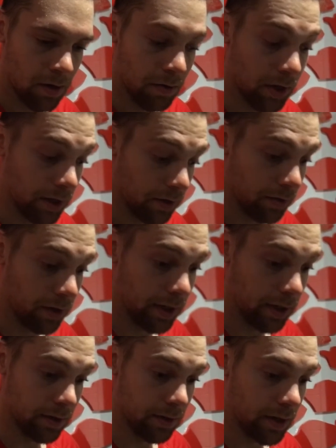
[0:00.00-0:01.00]
really good, really
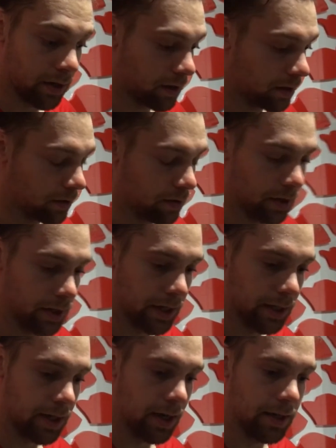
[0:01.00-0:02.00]
good. They're really
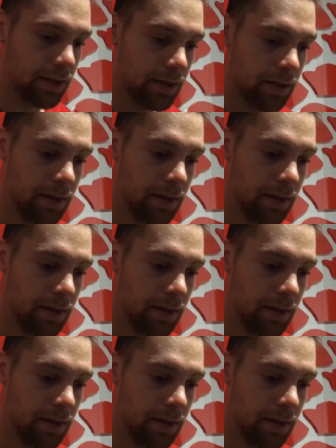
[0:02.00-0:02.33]
nice guys.